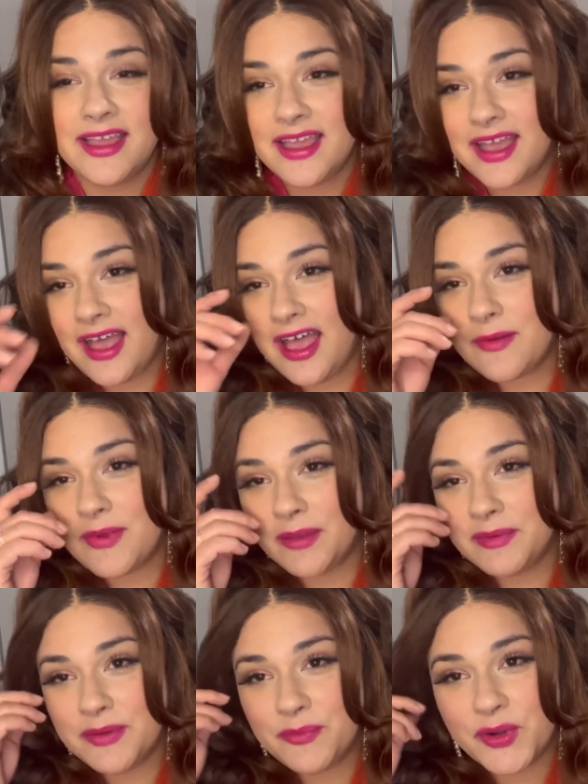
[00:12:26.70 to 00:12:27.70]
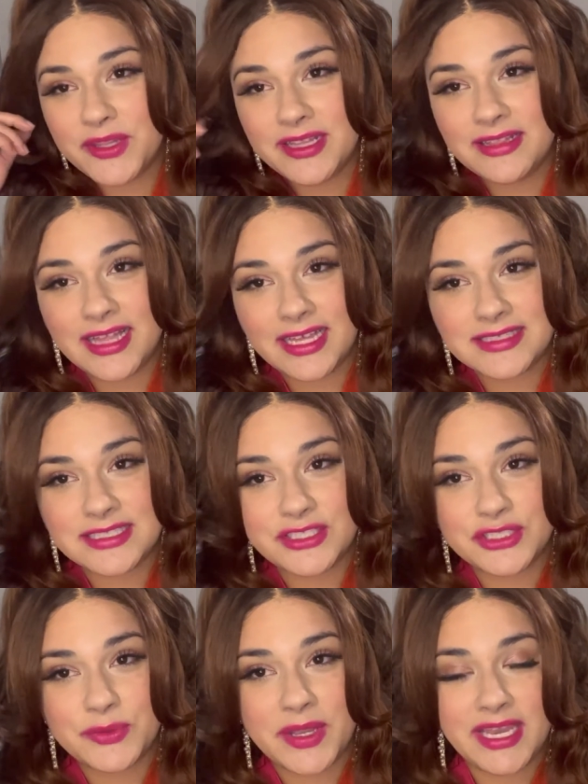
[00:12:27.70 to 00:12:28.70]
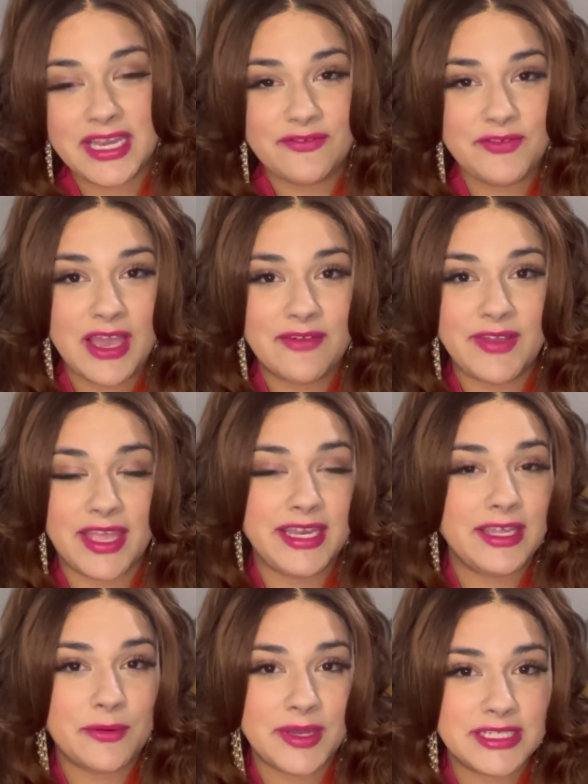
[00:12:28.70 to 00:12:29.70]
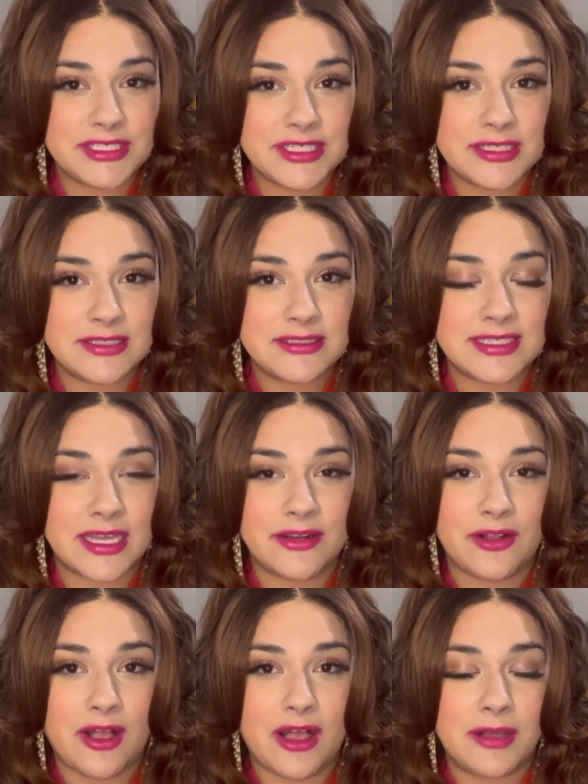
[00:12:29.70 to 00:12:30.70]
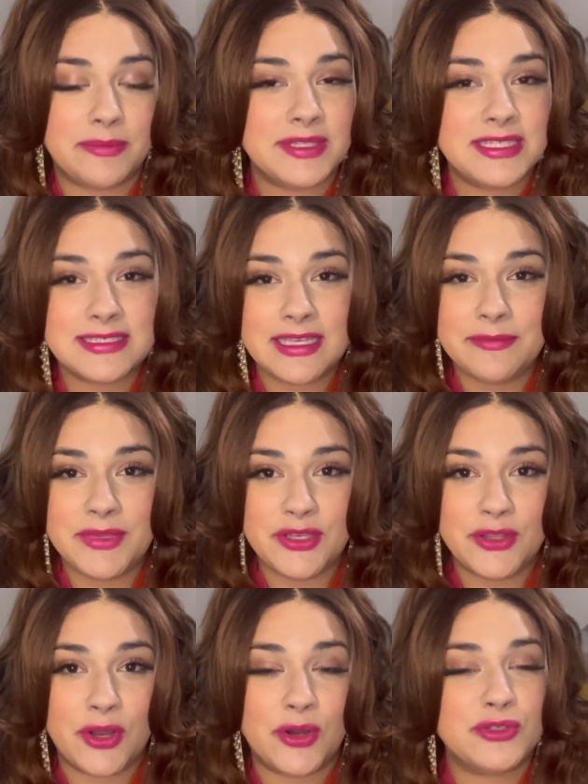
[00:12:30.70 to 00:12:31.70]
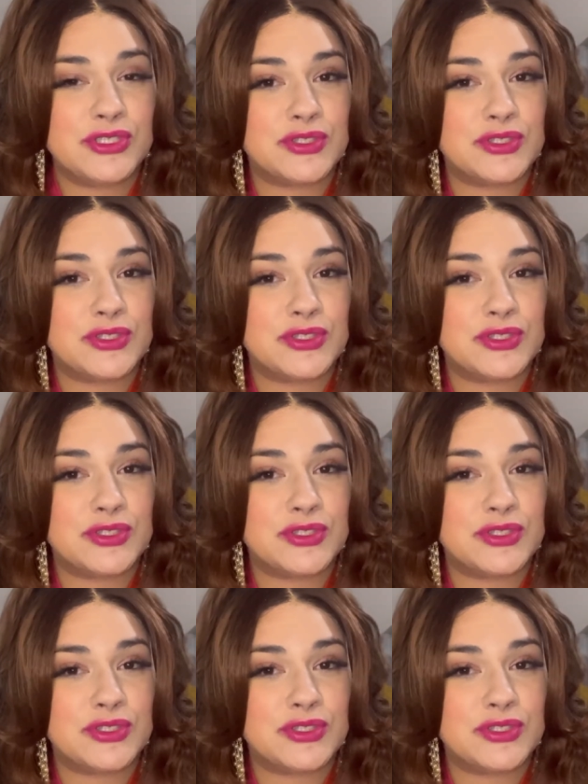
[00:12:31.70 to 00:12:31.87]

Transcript: I'll be more than glad to do it. And if you have any questions at all, please let me know.